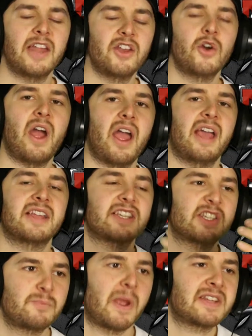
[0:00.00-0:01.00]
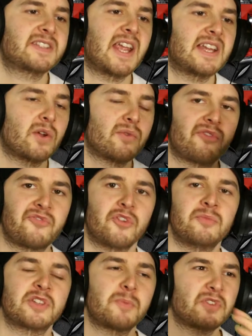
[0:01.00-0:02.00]
I know as a spectator of a
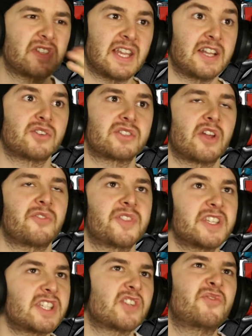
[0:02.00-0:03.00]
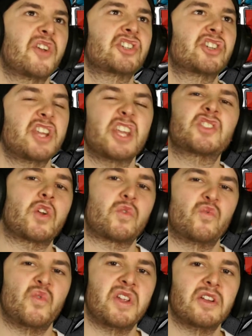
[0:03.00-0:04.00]
film, you're supposed to tell yourself this is fiction, it's
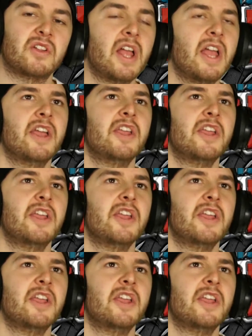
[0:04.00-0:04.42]
not real.